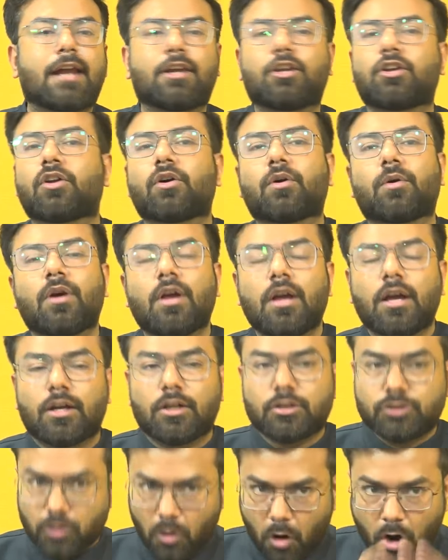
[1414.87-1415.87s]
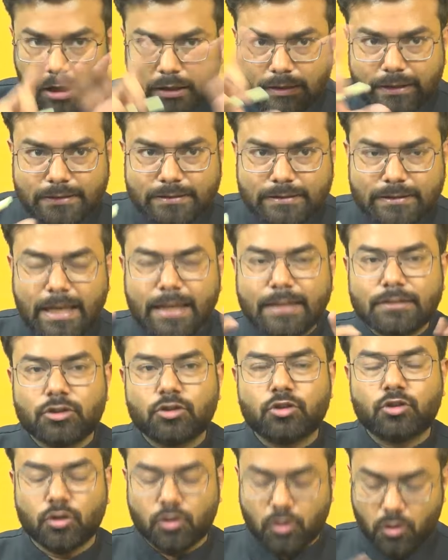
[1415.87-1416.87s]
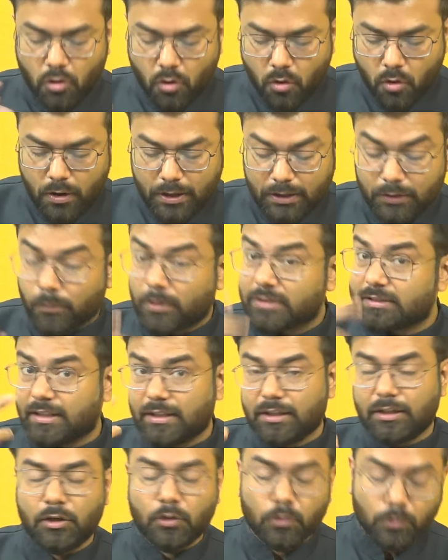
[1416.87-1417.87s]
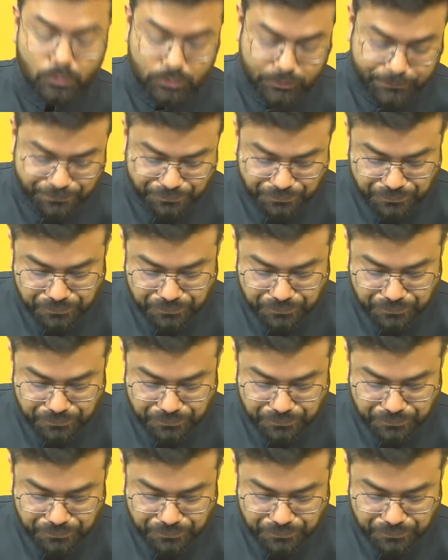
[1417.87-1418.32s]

And so all these things you should know. It was in news.